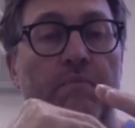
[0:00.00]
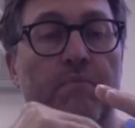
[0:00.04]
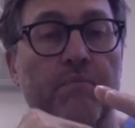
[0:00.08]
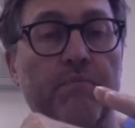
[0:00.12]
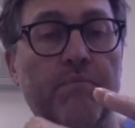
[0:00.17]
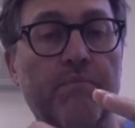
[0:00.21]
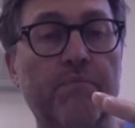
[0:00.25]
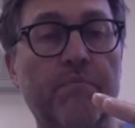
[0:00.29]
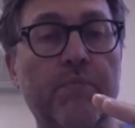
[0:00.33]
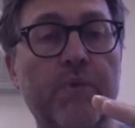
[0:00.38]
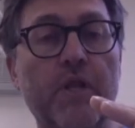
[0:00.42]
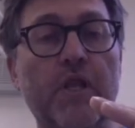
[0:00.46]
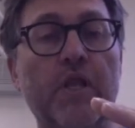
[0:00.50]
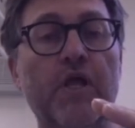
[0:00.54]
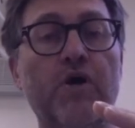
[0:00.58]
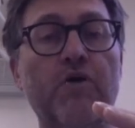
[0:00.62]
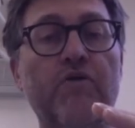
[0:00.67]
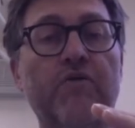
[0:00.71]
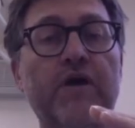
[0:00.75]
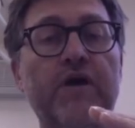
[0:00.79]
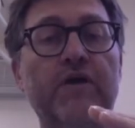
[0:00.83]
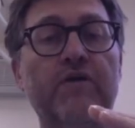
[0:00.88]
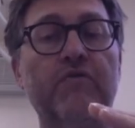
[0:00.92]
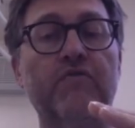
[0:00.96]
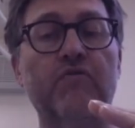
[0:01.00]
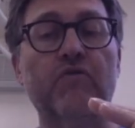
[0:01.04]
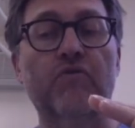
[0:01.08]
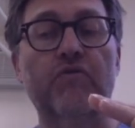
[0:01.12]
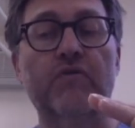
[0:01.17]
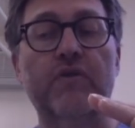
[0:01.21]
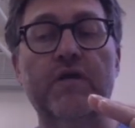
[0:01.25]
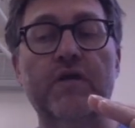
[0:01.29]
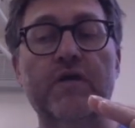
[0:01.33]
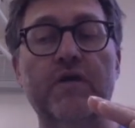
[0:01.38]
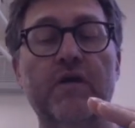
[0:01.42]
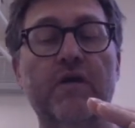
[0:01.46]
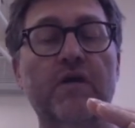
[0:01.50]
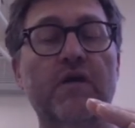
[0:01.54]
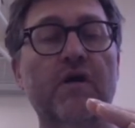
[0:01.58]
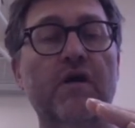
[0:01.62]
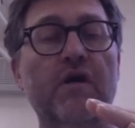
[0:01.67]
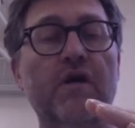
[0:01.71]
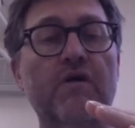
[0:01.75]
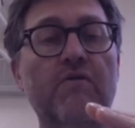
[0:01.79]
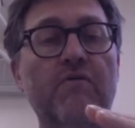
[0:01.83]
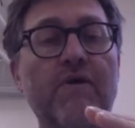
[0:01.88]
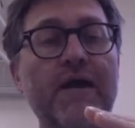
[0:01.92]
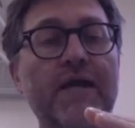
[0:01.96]
Below that you've got the
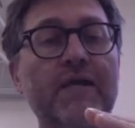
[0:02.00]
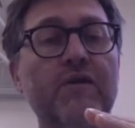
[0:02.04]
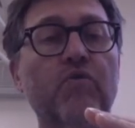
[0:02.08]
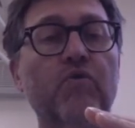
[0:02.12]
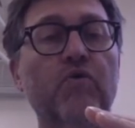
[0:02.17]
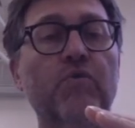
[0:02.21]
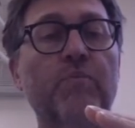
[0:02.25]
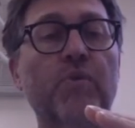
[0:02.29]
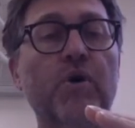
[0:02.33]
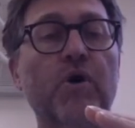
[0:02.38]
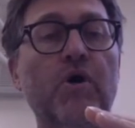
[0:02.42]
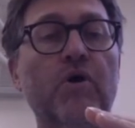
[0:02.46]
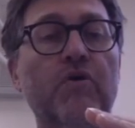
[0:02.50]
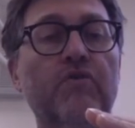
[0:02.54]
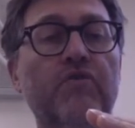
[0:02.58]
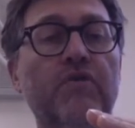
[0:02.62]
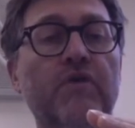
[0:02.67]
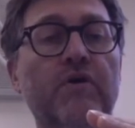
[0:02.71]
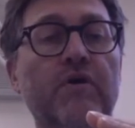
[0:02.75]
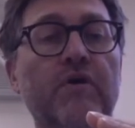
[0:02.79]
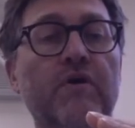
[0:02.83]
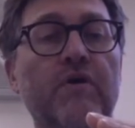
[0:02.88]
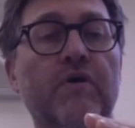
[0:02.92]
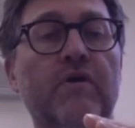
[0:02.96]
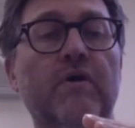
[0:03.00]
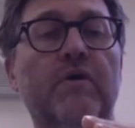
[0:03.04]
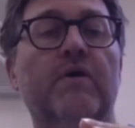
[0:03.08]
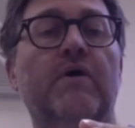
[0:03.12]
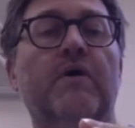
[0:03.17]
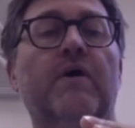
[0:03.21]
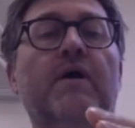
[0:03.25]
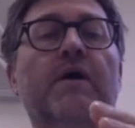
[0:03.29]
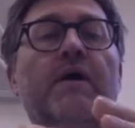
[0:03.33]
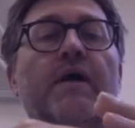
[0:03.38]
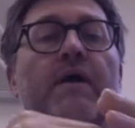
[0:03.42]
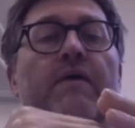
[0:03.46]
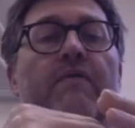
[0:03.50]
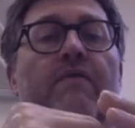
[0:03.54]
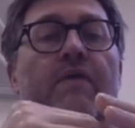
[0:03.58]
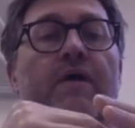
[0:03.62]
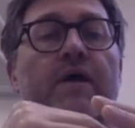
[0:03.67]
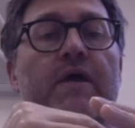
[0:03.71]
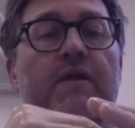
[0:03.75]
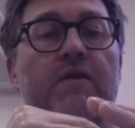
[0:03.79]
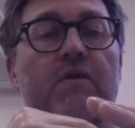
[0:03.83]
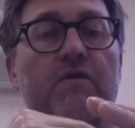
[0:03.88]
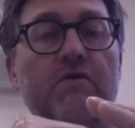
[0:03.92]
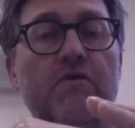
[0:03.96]
arachnoid mater, and then
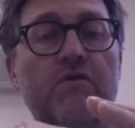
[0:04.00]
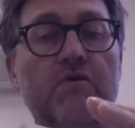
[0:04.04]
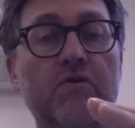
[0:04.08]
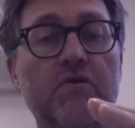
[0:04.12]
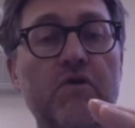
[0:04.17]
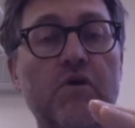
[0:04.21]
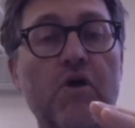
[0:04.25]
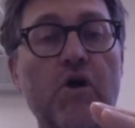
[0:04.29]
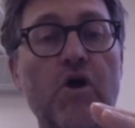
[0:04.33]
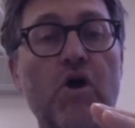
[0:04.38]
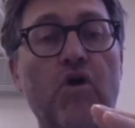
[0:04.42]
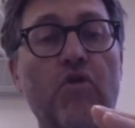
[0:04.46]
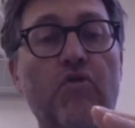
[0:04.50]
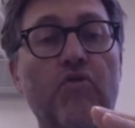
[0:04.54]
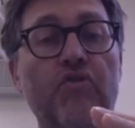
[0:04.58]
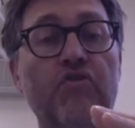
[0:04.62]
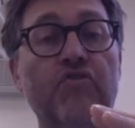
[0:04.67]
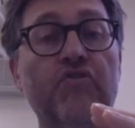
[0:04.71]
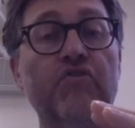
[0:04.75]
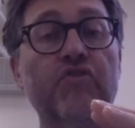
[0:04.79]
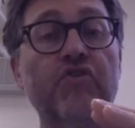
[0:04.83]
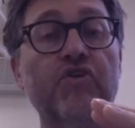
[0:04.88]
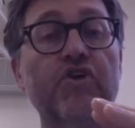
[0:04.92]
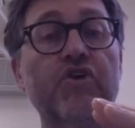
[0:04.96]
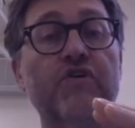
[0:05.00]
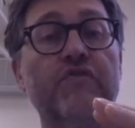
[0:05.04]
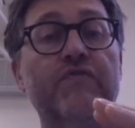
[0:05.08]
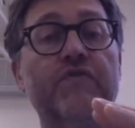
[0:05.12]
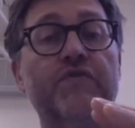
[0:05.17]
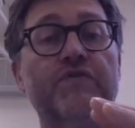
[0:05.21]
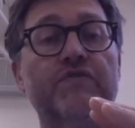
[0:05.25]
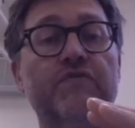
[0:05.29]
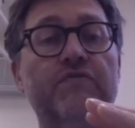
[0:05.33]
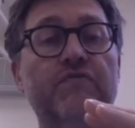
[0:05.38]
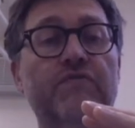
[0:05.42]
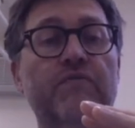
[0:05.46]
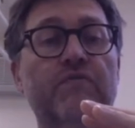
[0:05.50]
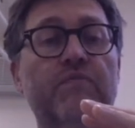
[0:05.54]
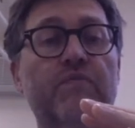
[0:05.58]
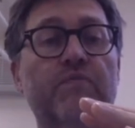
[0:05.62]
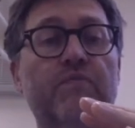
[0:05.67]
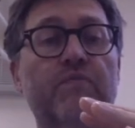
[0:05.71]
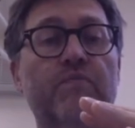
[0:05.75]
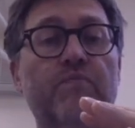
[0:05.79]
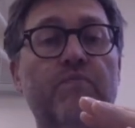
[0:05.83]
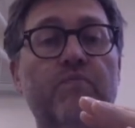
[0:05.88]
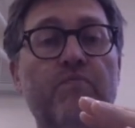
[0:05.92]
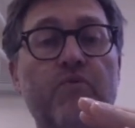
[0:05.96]
on the surface of the
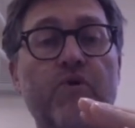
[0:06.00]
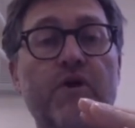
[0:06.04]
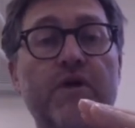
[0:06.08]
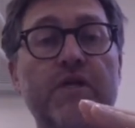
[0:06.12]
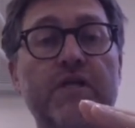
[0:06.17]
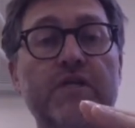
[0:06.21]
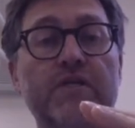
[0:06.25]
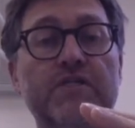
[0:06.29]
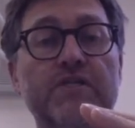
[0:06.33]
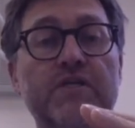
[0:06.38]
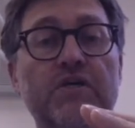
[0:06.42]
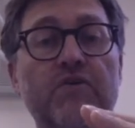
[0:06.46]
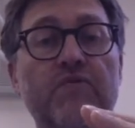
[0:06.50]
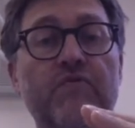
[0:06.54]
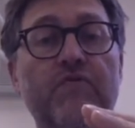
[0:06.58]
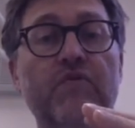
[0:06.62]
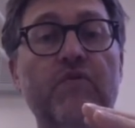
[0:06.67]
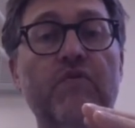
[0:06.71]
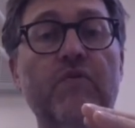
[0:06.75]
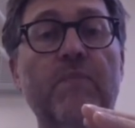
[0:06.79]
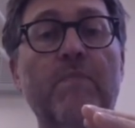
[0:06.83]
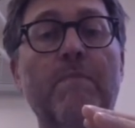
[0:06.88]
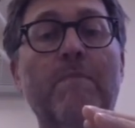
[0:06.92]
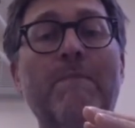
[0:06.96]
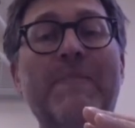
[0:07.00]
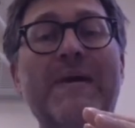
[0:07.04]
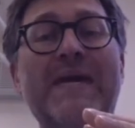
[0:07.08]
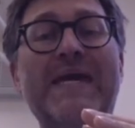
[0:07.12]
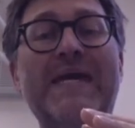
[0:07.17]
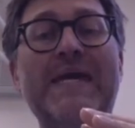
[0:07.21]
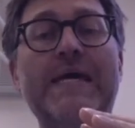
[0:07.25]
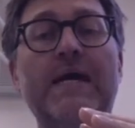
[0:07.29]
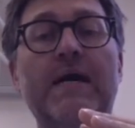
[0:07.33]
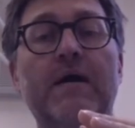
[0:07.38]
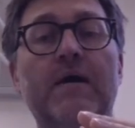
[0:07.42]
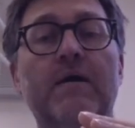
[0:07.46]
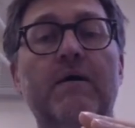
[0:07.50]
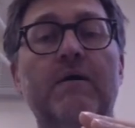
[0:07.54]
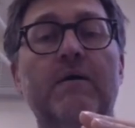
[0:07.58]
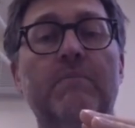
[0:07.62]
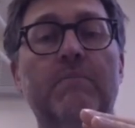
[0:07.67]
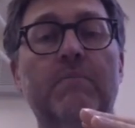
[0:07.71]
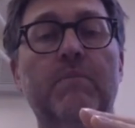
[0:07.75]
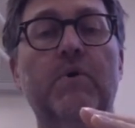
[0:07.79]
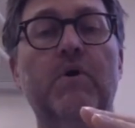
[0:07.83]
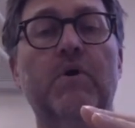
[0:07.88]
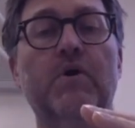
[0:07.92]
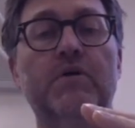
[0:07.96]
brain itself you've got the pia
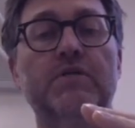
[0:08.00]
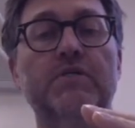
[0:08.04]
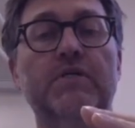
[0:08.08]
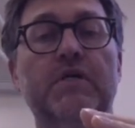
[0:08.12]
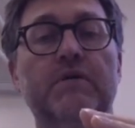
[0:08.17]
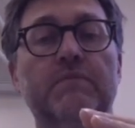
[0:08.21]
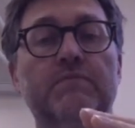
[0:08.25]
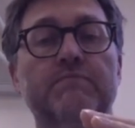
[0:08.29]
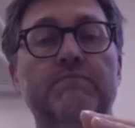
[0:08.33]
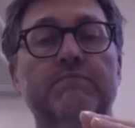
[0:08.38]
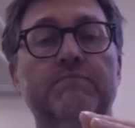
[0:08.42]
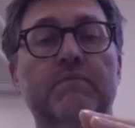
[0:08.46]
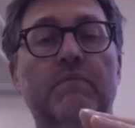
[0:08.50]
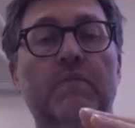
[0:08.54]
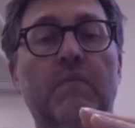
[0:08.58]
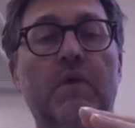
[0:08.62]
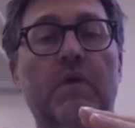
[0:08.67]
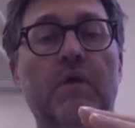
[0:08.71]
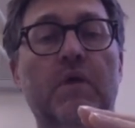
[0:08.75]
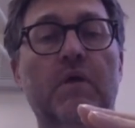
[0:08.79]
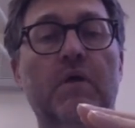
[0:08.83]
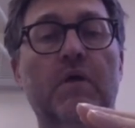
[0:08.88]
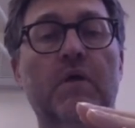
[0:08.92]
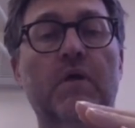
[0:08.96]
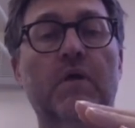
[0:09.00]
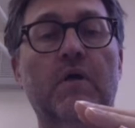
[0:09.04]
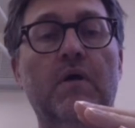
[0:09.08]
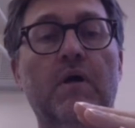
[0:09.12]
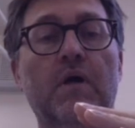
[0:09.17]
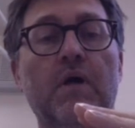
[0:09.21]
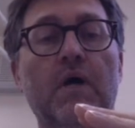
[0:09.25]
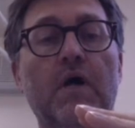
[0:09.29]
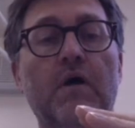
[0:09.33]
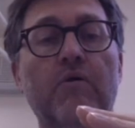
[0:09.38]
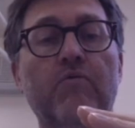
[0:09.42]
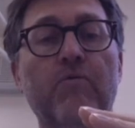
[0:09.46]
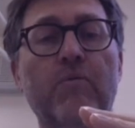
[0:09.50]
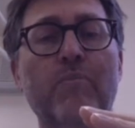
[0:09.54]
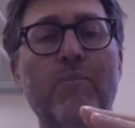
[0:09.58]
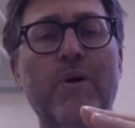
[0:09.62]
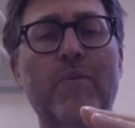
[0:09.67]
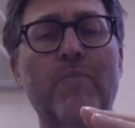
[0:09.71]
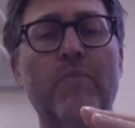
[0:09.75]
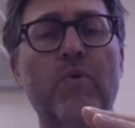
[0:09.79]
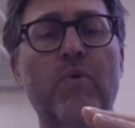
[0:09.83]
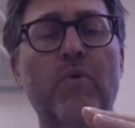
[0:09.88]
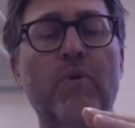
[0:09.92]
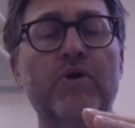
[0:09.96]
mater. And remember
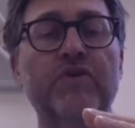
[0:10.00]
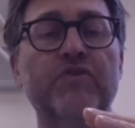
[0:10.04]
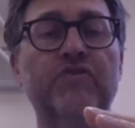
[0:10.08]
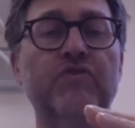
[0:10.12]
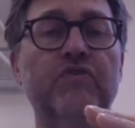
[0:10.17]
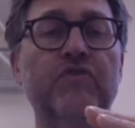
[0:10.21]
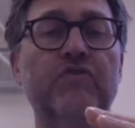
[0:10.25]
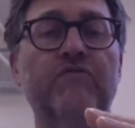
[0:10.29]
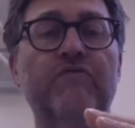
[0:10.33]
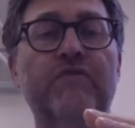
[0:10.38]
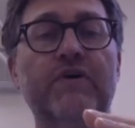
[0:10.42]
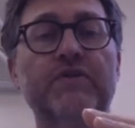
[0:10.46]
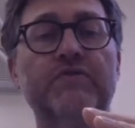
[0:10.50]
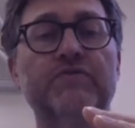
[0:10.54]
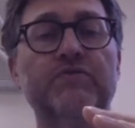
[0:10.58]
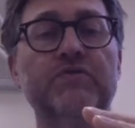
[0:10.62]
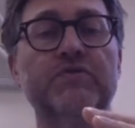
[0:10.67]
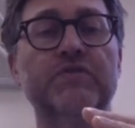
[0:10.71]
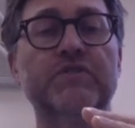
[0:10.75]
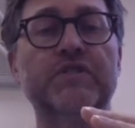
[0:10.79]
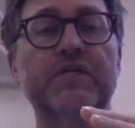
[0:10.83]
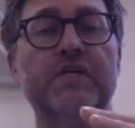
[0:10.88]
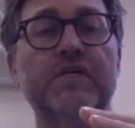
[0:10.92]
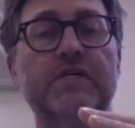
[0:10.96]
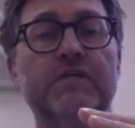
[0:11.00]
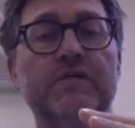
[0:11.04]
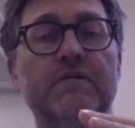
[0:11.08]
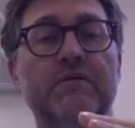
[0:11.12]
where certain vessels sit.